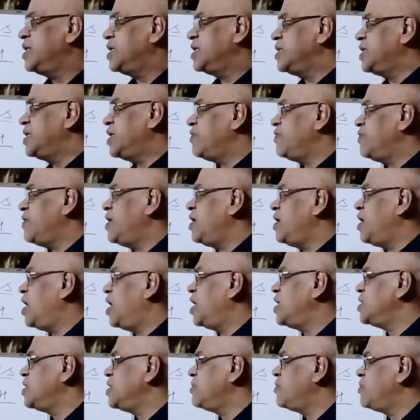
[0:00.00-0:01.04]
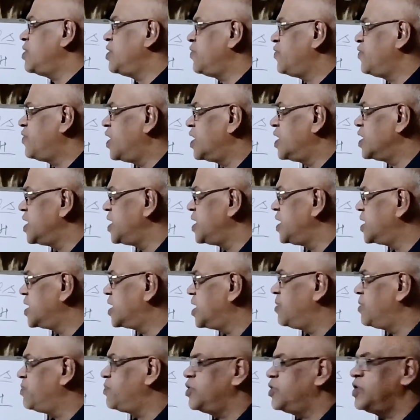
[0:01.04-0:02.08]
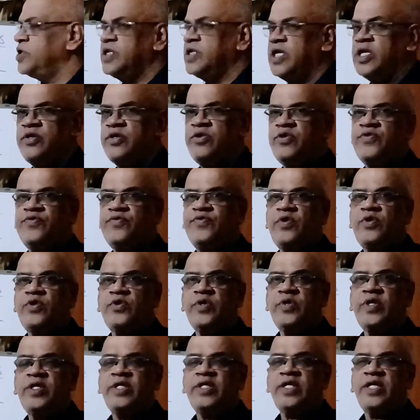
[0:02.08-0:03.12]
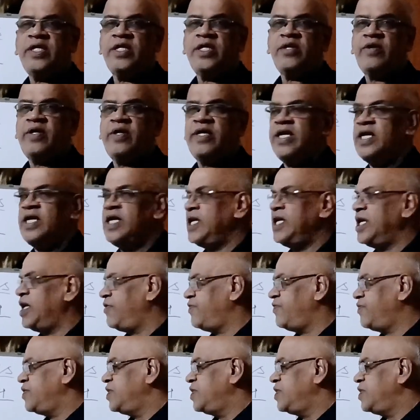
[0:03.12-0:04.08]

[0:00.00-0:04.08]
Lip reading: that very large number of organic compounds are useful to us in our daily life.